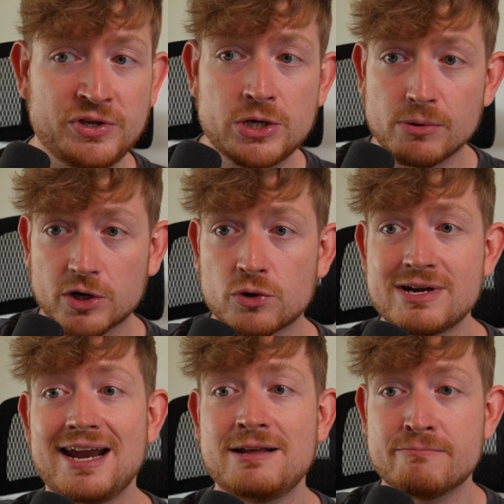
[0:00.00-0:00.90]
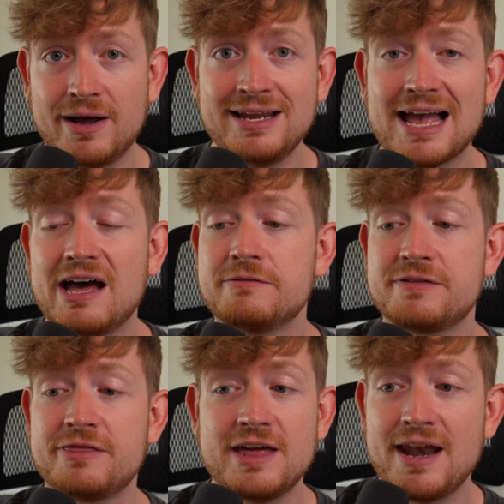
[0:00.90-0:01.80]
You are creating money out of
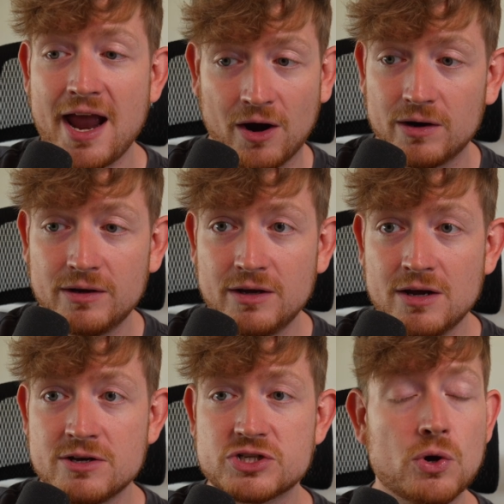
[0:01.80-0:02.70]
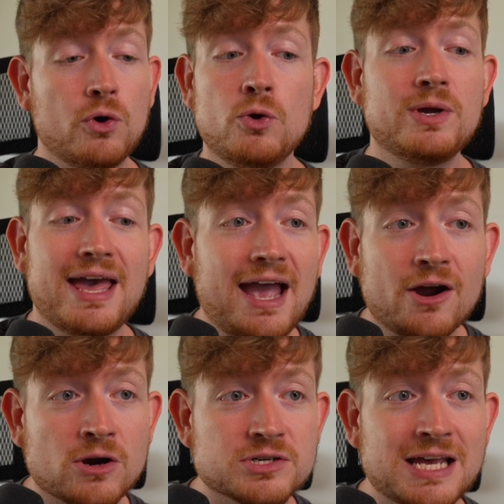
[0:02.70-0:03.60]
thin air. So who
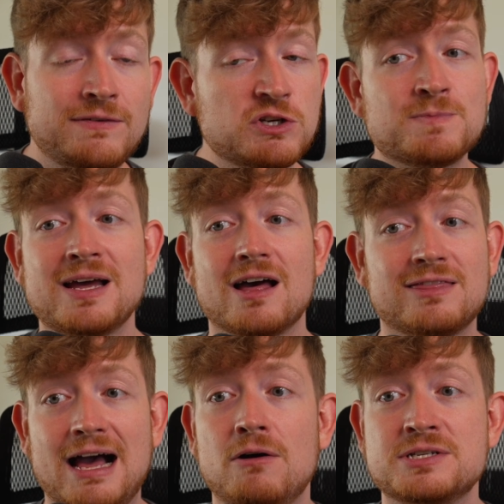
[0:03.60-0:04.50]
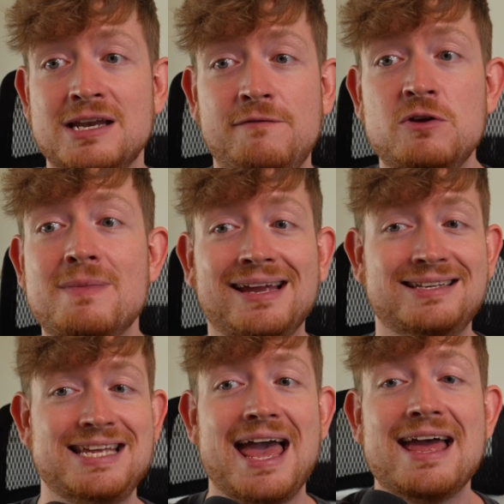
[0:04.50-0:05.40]
cares if you spent 1,000 if you made
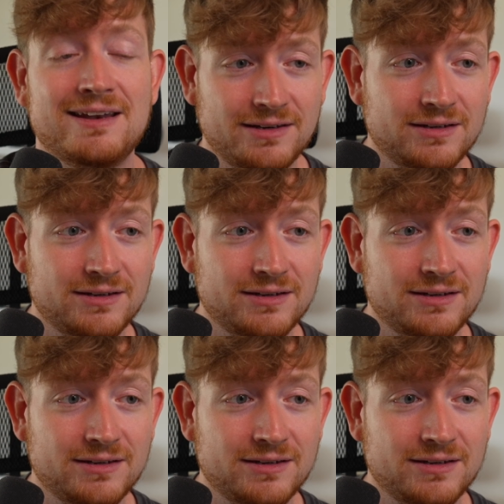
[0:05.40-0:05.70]
10?